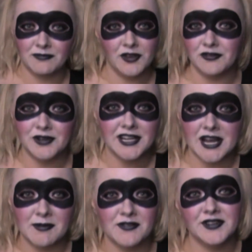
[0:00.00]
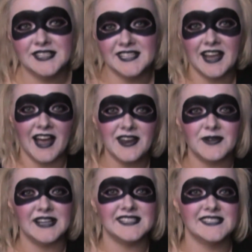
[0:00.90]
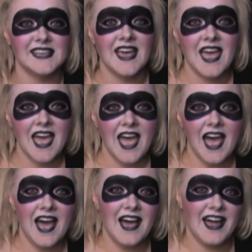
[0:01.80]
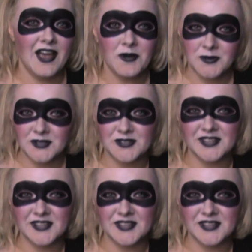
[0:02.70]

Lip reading: feel free to come over and say hi to us. I hope you